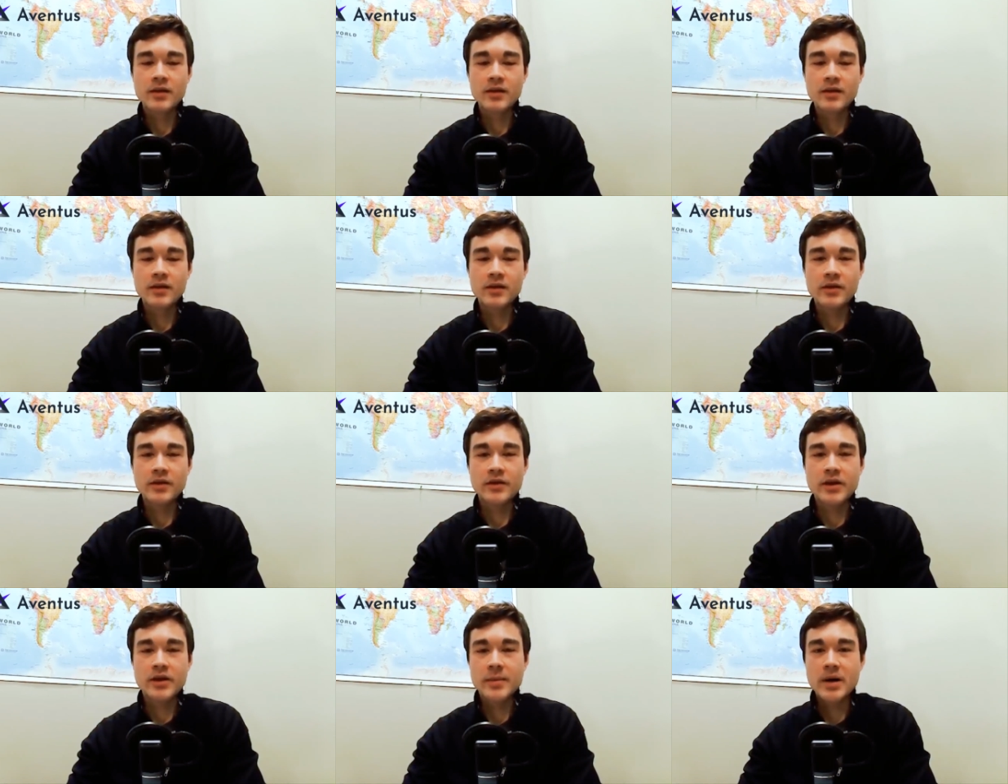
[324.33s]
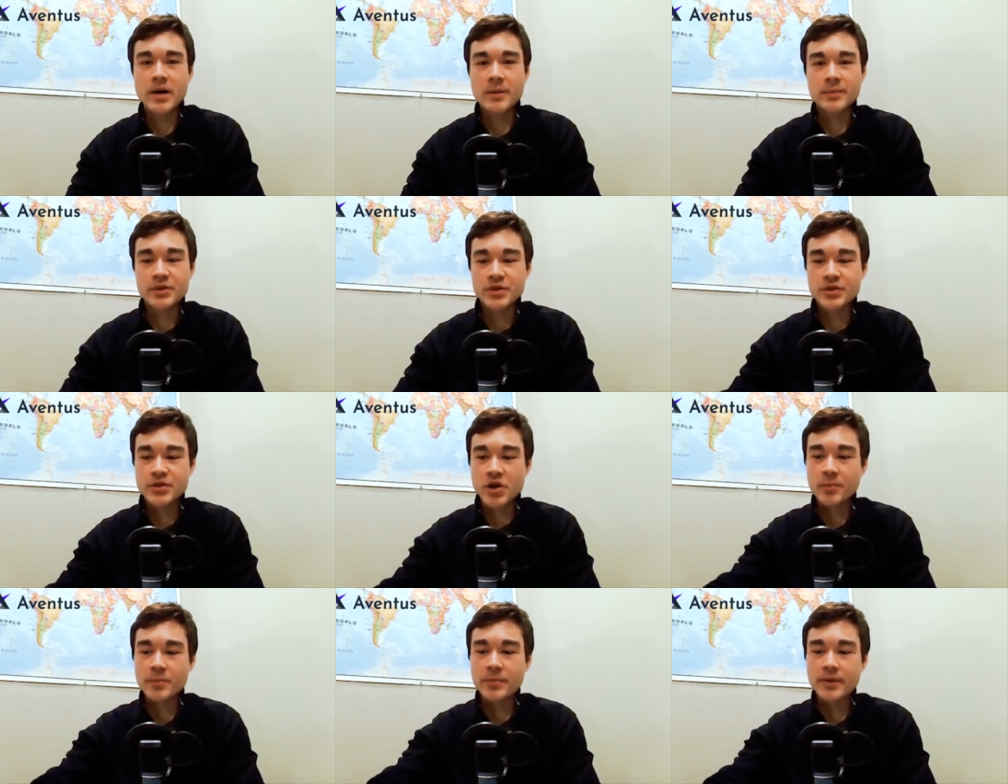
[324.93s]
you know, I'm I'm a
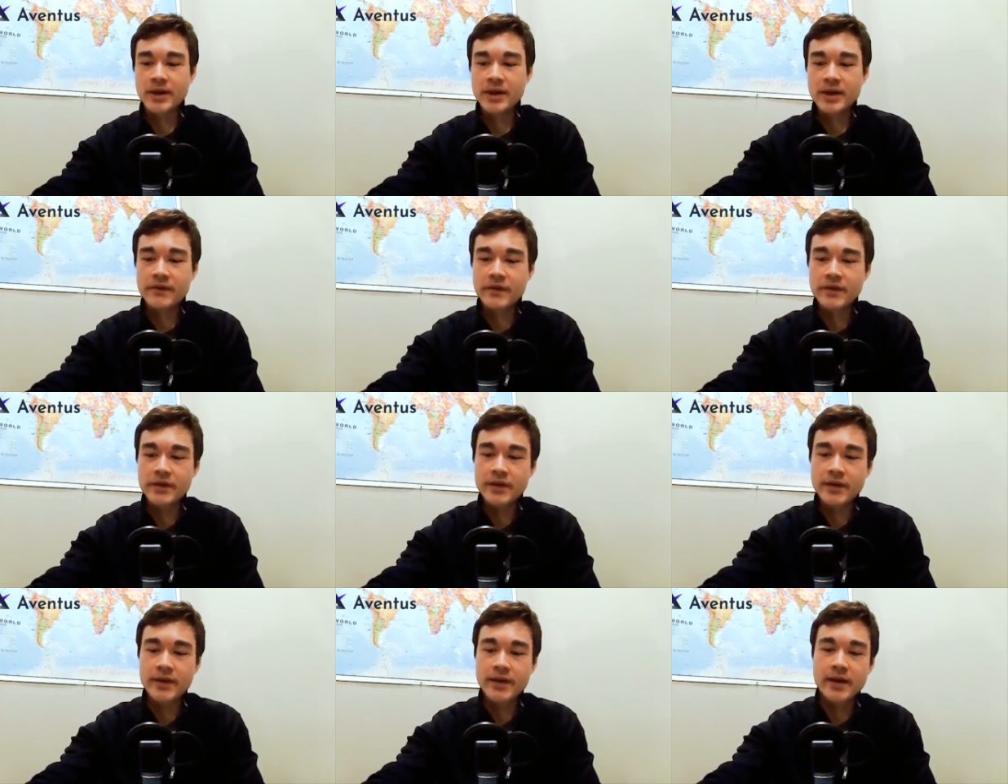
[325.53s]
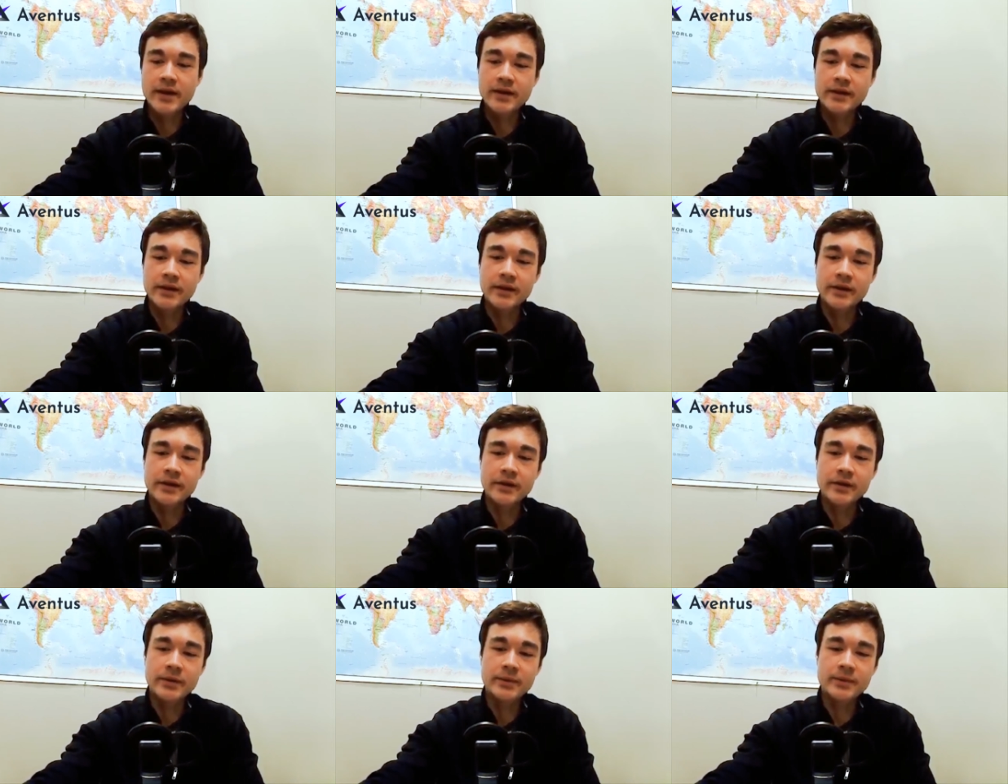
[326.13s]
strong believer in that. You
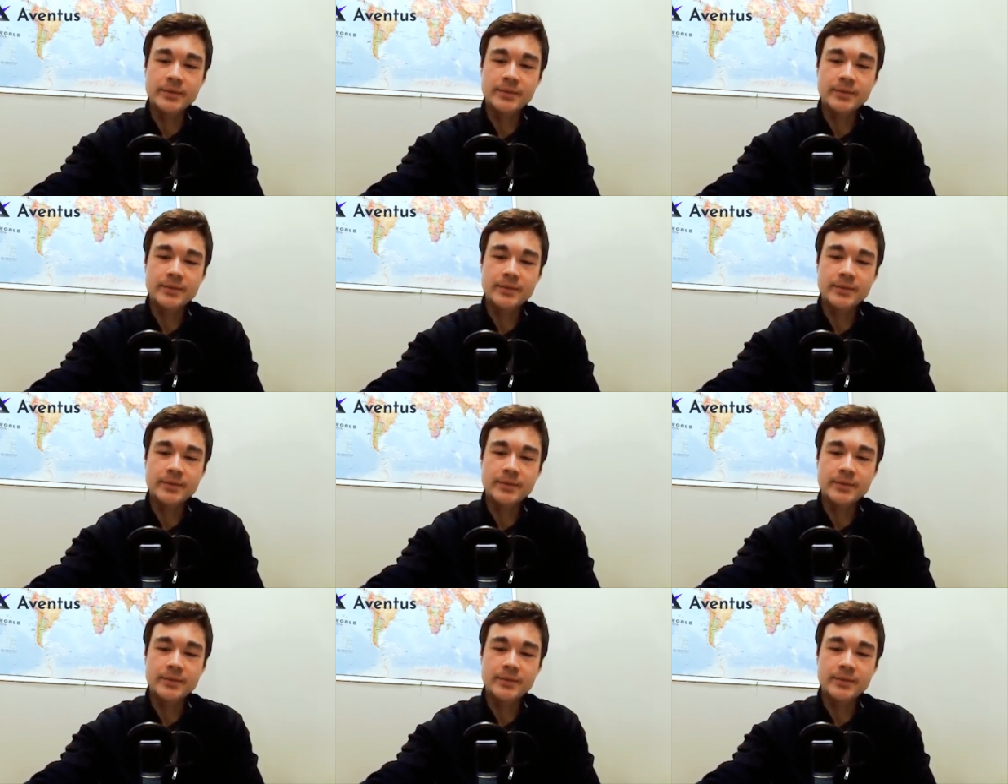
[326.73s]
know,